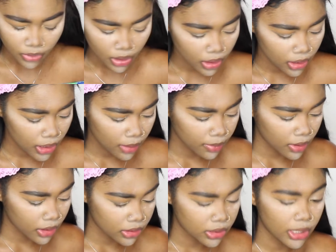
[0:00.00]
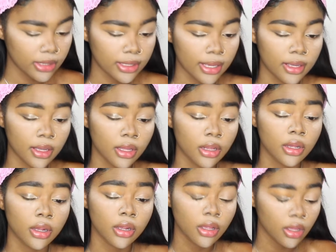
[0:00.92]
All right, now I'm gonna take that
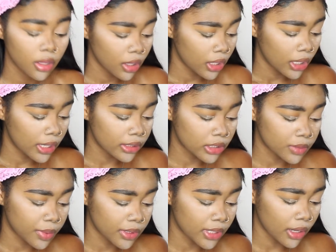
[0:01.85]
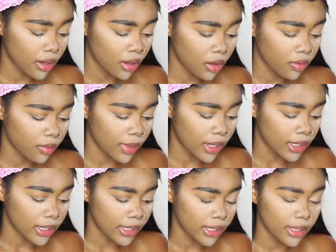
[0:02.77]
color and just put that all over my
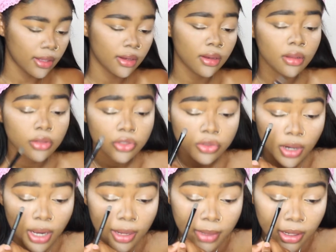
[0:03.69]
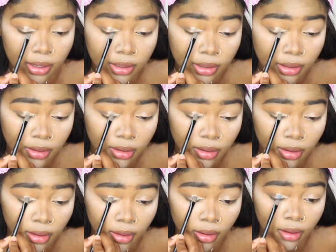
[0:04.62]
lid. Dry. I'm not gonna
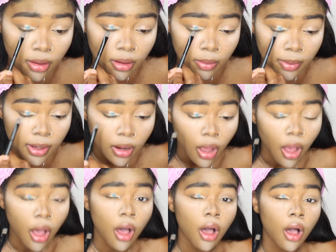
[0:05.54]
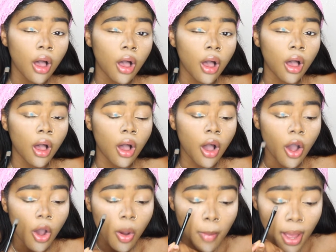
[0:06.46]
put it. Oh
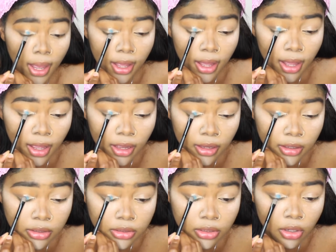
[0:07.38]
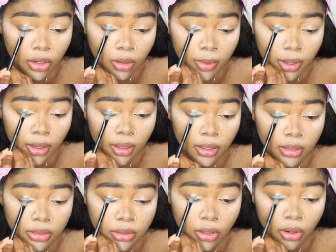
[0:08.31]
my gosh. Oh my
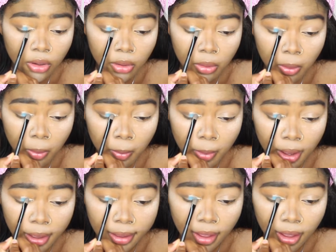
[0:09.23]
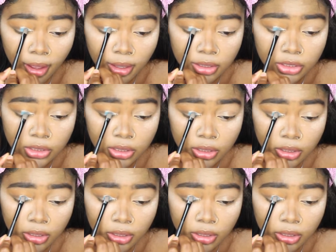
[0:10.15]
gosh. Oh my gosh.